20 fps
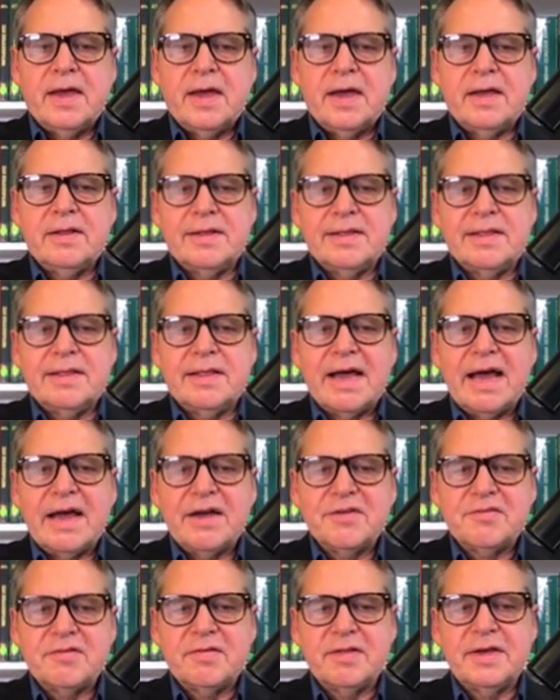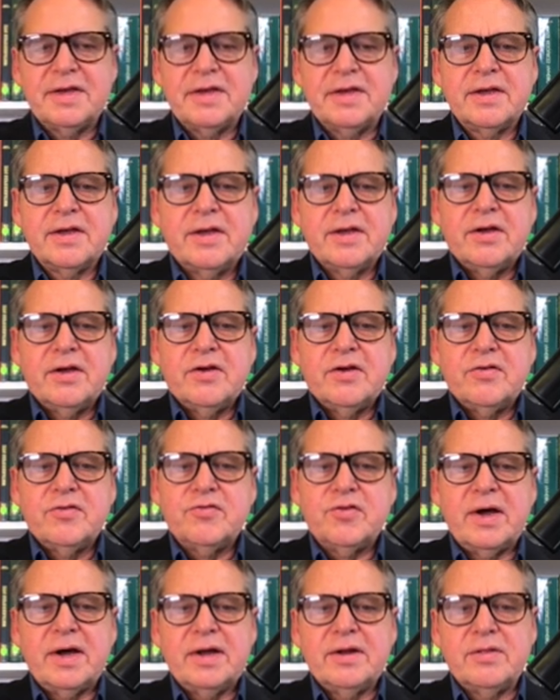And lastly,
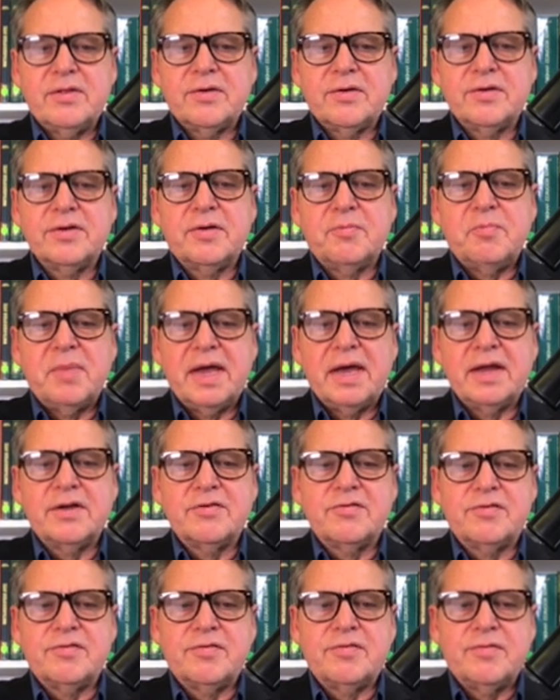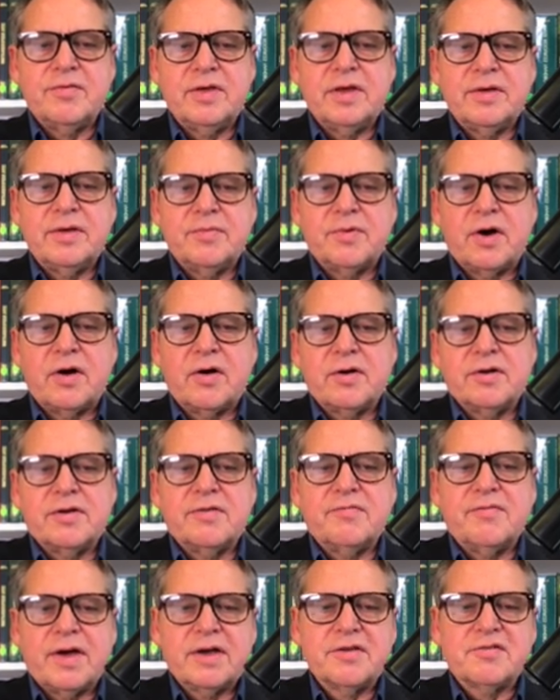try to learn to manage the
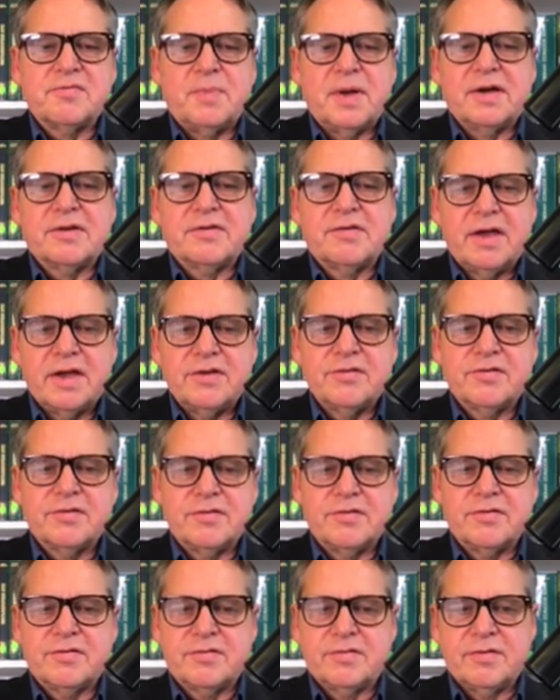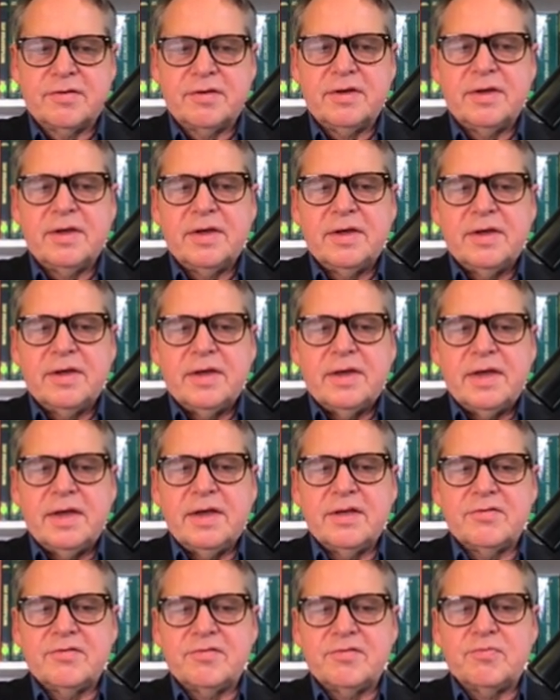art of expectations.
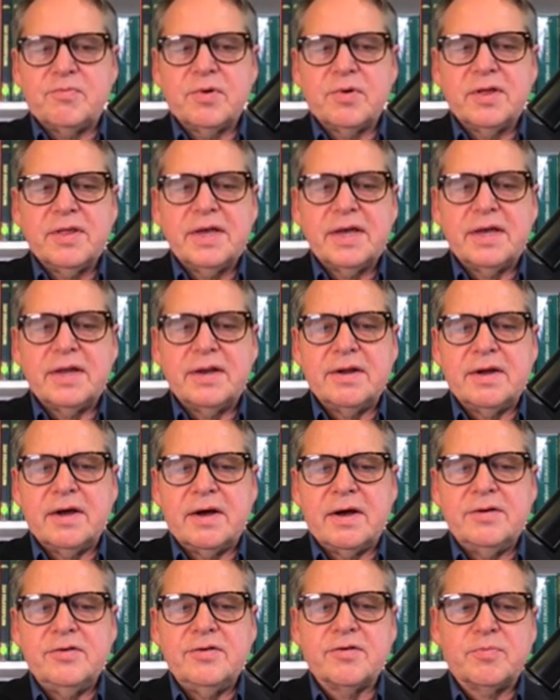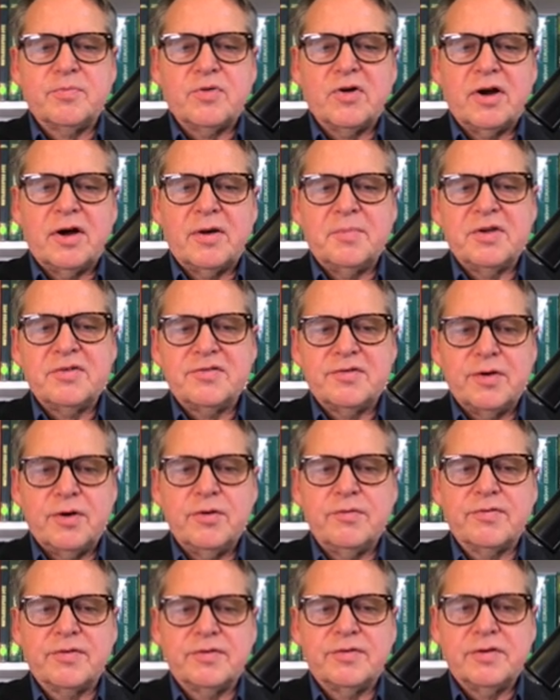It's really an under promise,
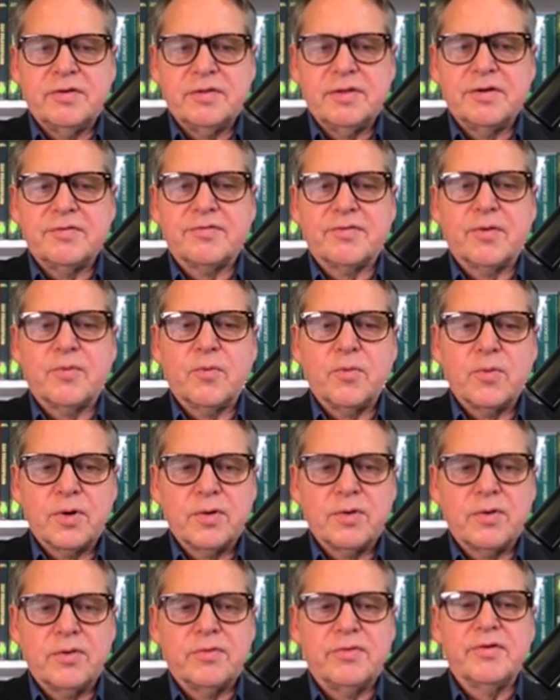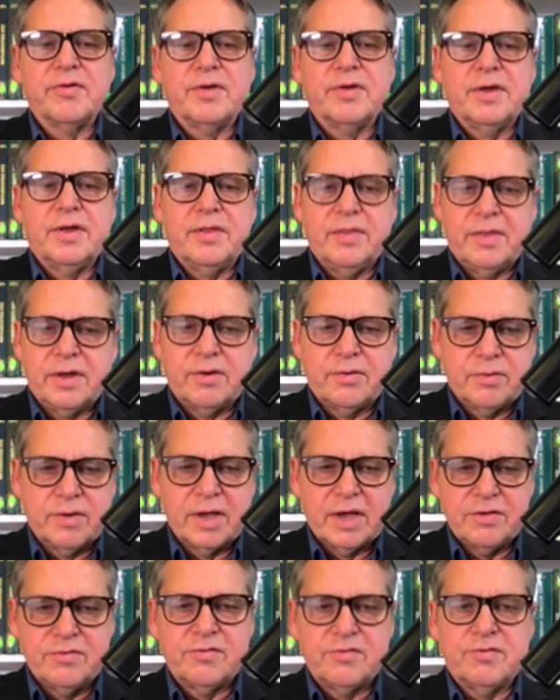over deliver world that'll
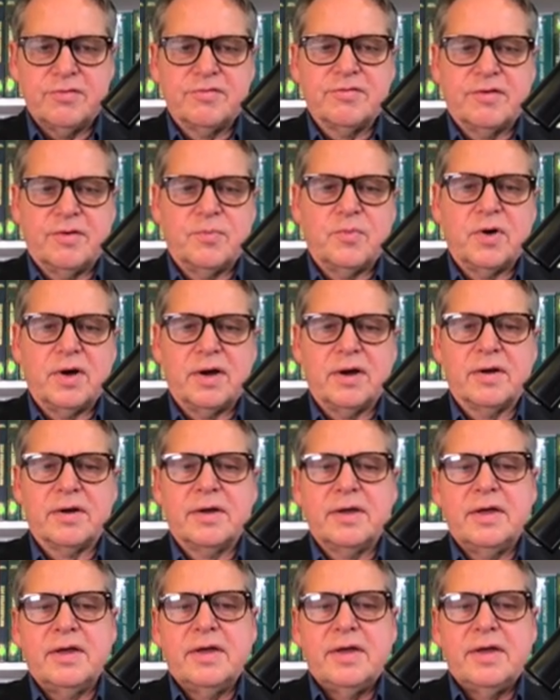get you somewhere.